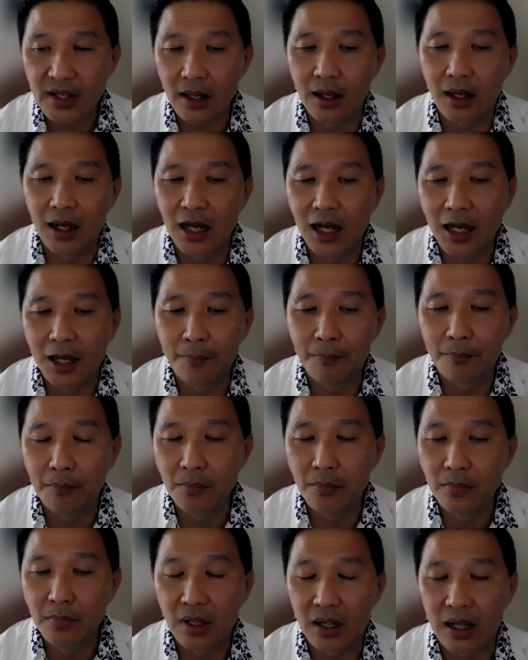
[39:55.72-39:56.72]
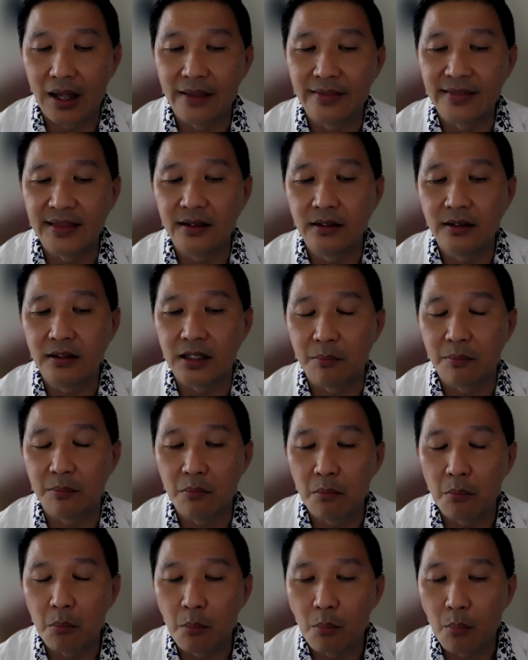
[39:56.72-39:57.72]
I think the
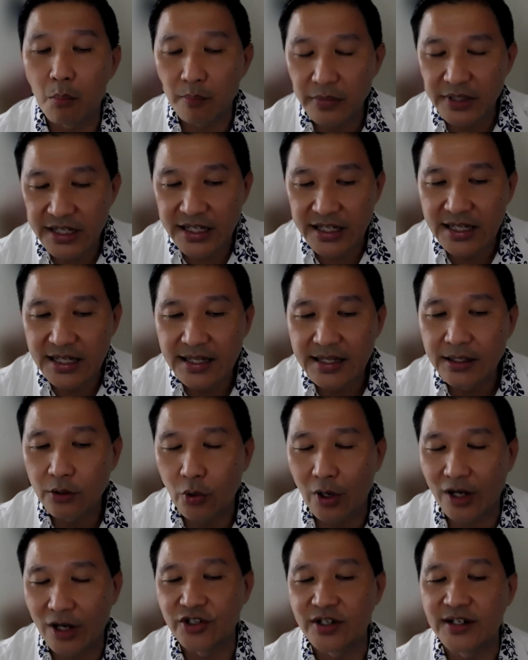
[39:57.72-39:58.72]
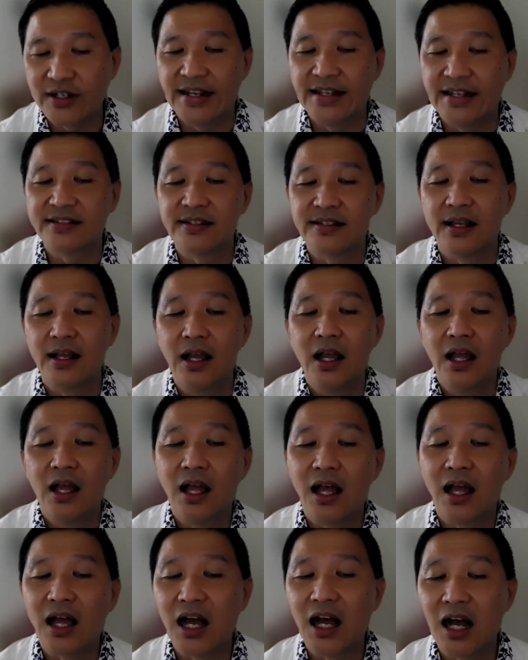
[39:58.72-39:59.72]
key question is
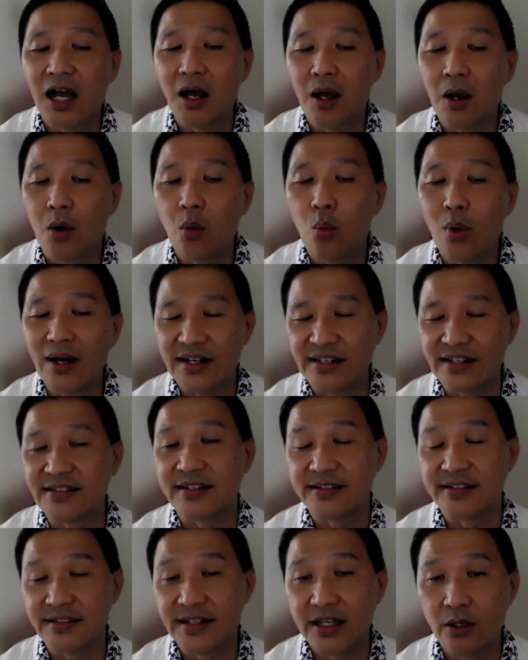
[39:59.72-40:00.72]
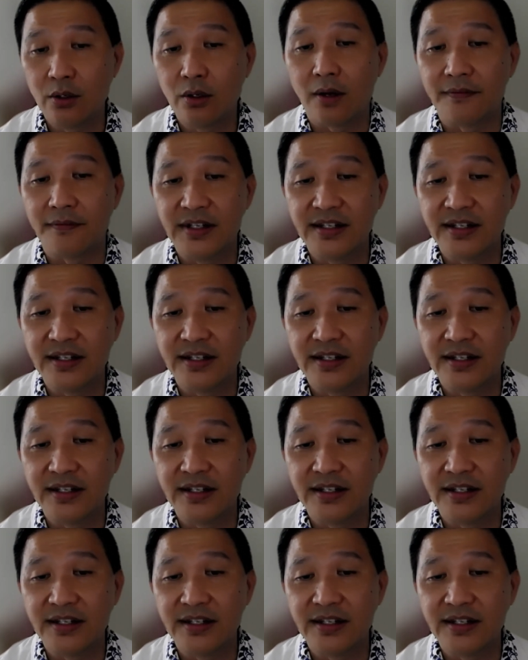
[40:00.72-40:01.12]
what is the scale of